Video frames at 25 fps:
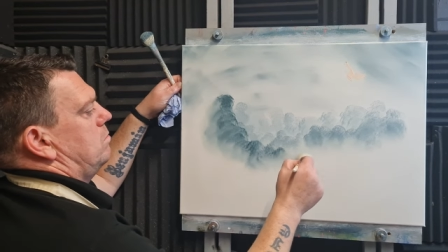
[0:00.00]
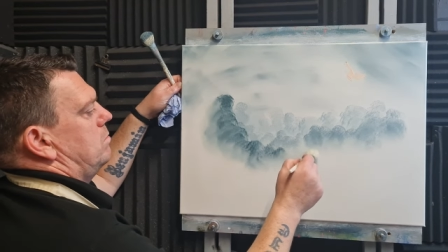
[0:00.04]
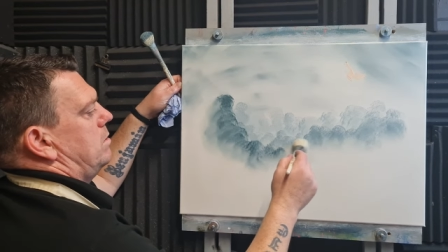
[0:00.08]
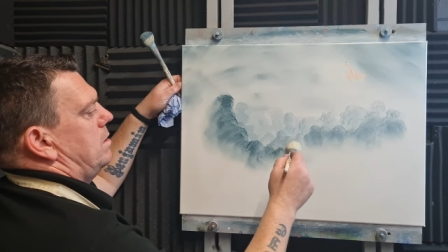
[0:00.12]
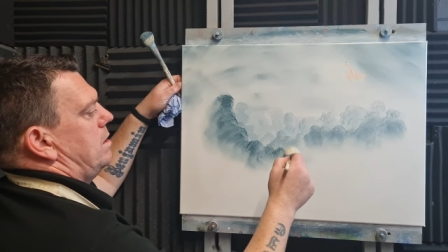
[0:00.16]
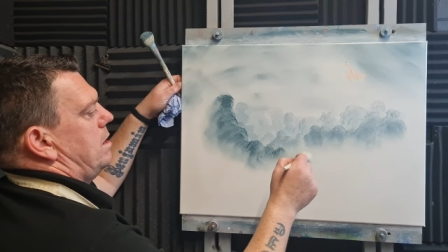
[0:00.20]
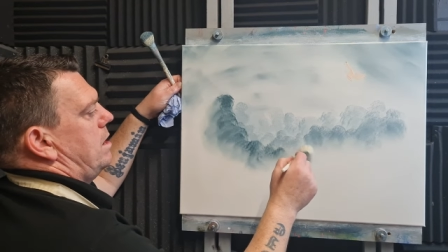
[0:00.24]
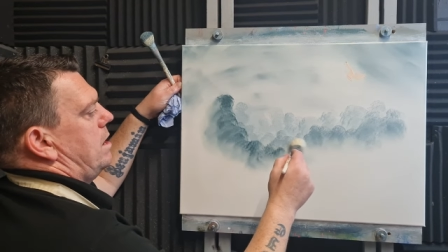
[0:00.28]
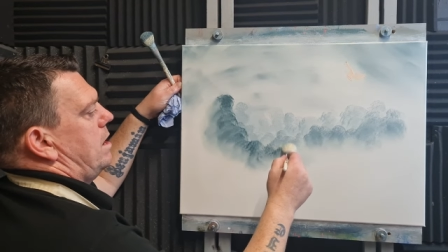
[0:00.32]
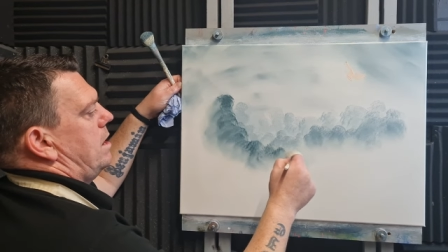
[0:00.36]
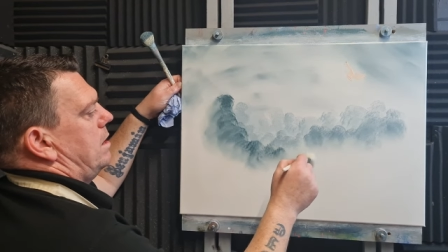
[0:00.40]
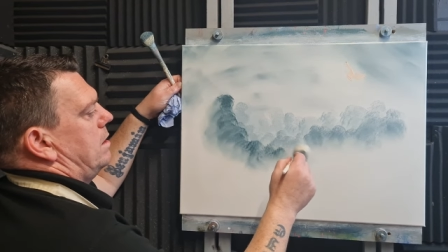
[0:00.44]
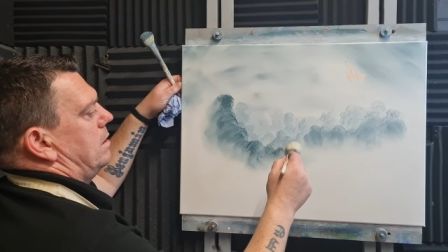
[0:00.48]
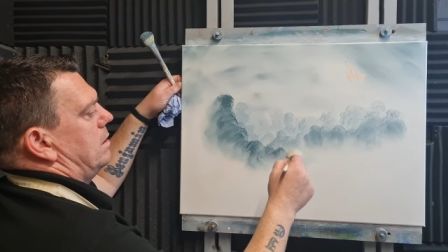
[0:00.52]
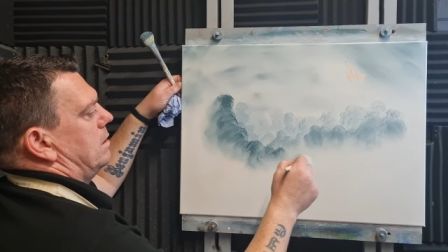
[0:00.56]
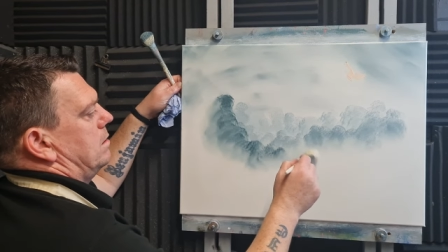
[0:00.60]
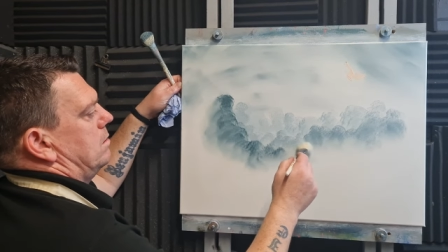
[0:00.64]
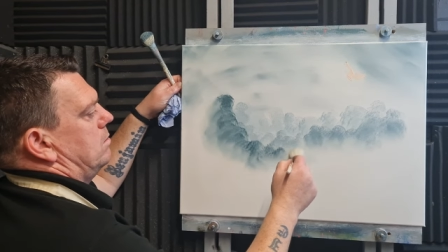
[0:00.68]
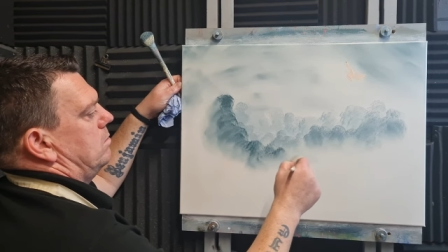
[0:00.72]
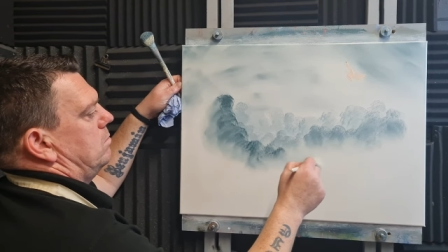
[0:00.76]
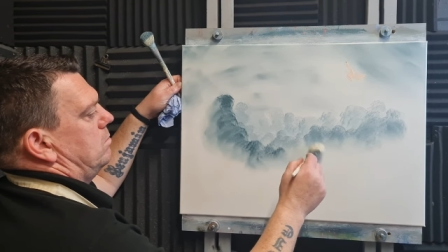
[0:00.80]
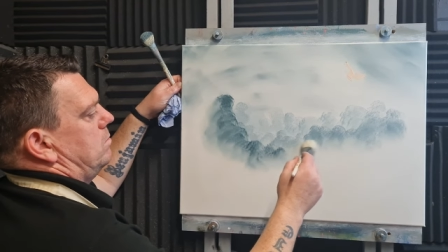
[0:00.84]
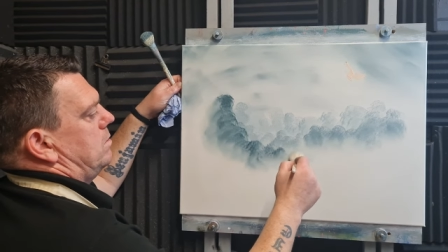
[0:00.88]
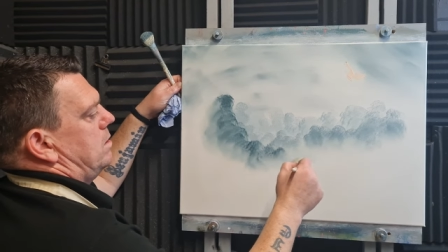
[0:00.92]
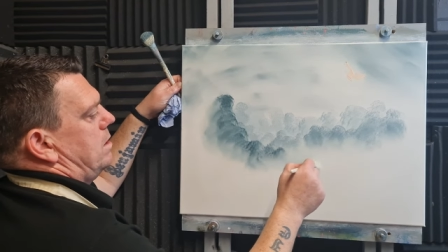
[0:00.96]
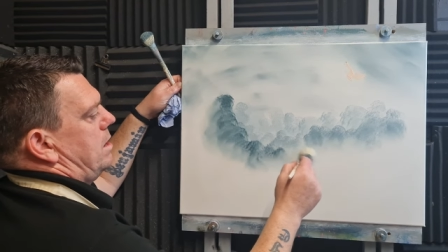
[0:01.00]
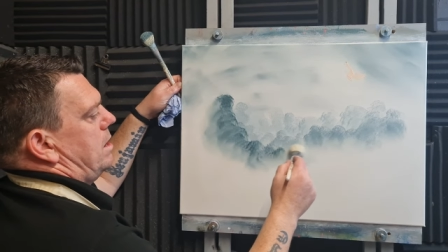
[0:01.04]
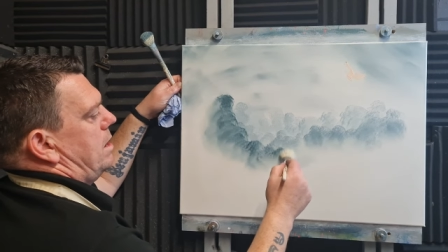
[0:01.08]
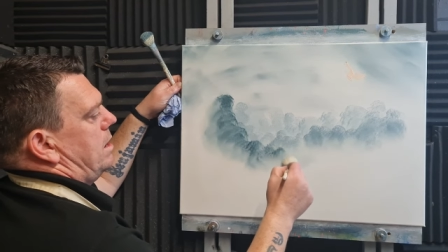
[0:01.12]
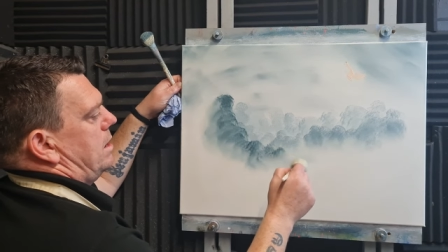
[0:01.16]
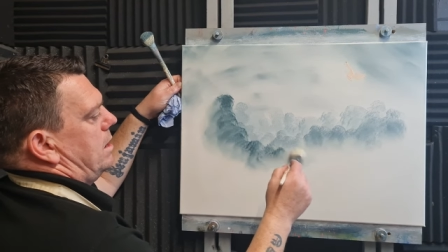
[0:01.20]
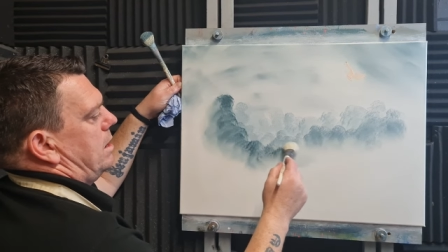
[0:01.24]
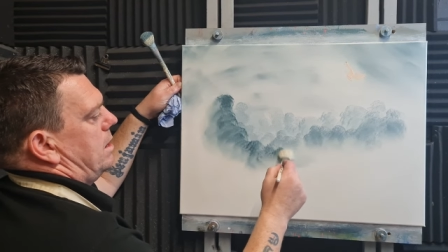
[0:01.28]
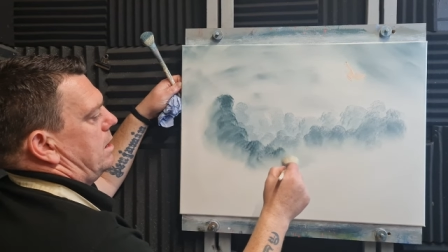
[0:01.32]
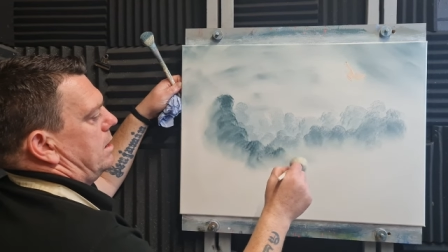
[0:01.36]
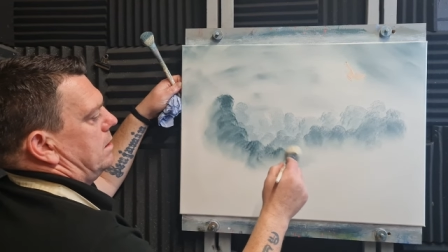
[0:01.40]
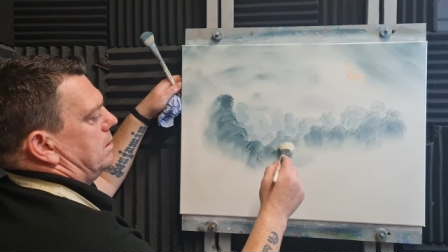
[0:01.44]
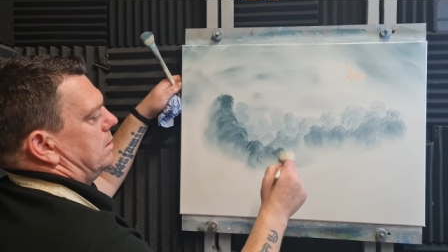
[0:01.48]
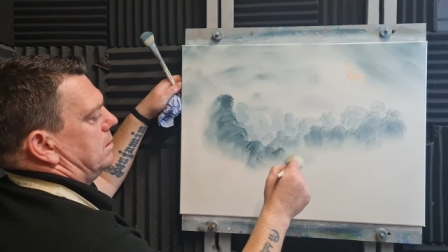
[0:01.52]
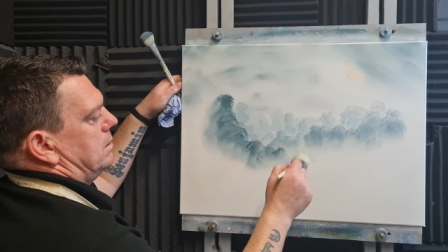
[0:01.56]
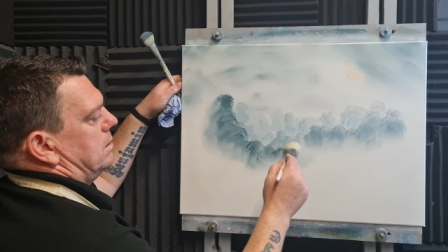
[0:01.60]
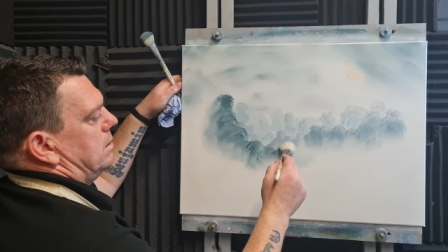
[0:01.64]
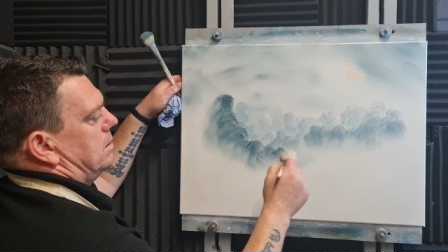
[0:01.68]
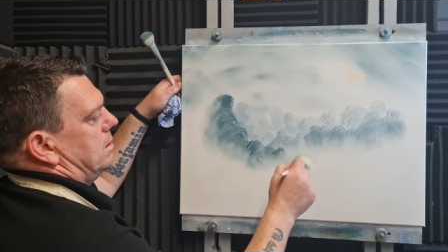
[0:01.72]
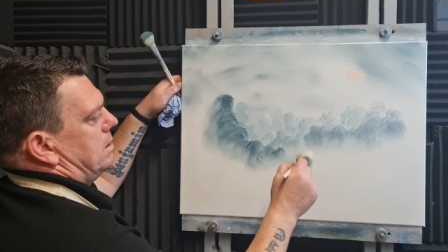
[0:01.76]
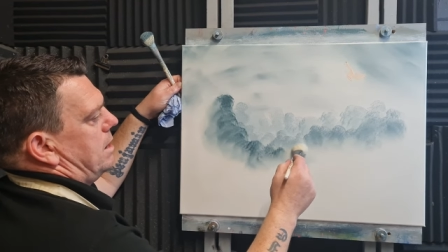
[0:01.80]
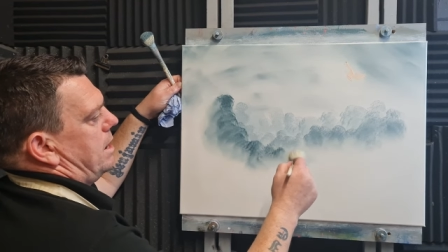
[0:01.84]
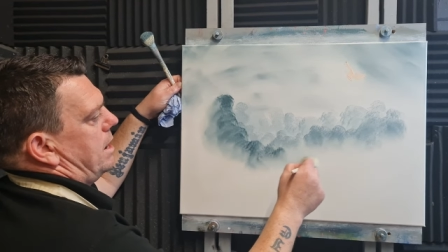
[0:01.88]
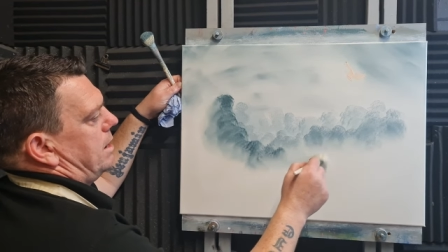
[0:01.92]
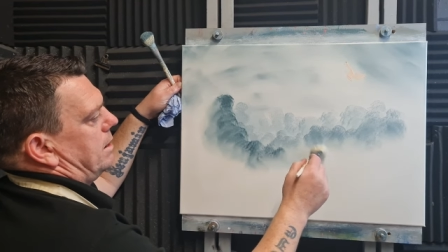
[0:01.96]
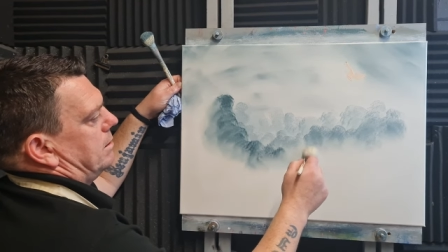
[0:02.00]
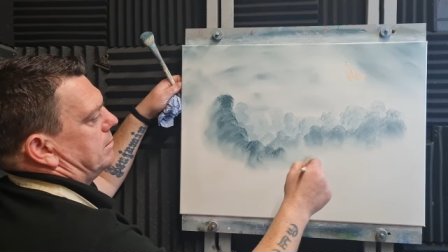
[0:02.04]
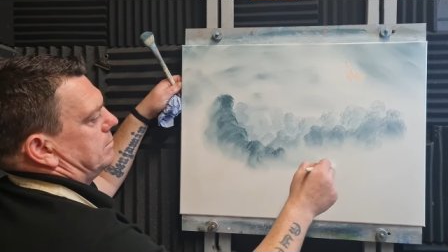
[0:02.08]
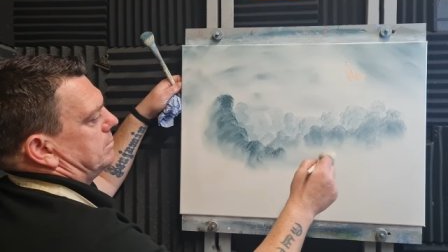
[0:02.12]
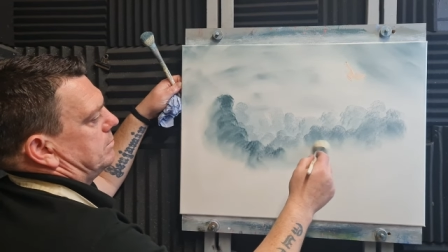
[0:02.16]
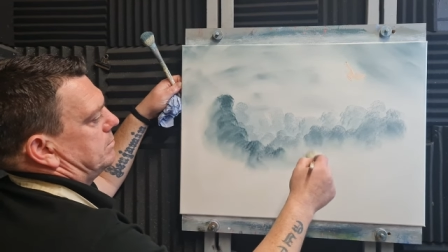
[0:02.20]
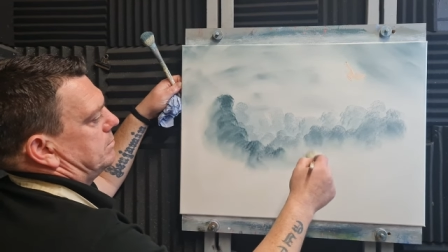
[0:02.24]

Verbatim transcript: Up there like that.